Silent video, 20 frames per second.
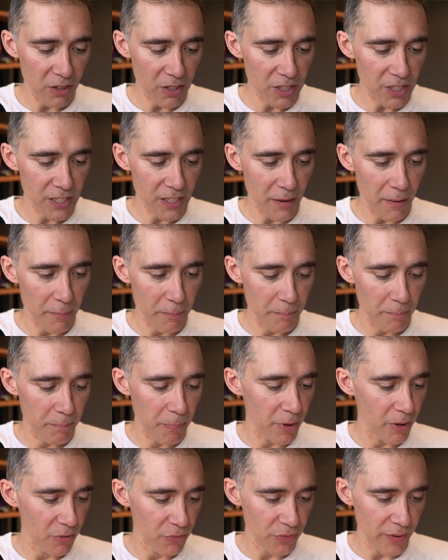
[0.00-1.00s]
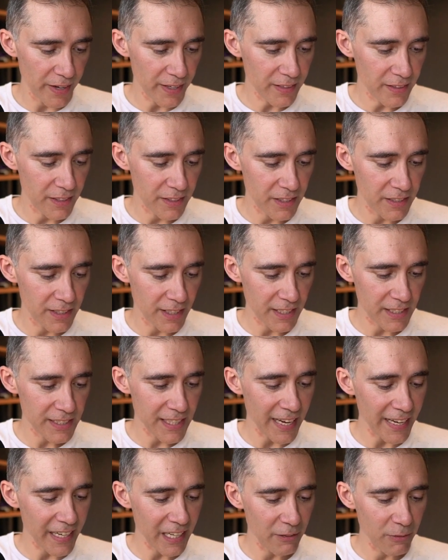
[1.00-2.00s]
looks perfect. This is
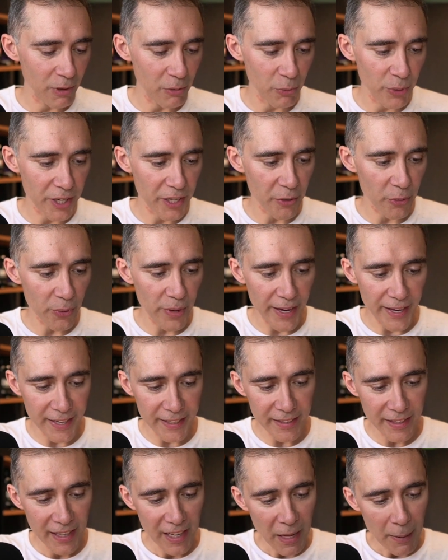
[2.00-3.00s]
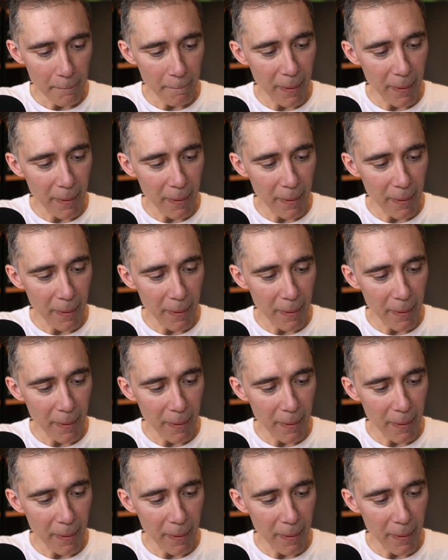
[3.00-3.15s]
exactly what we created.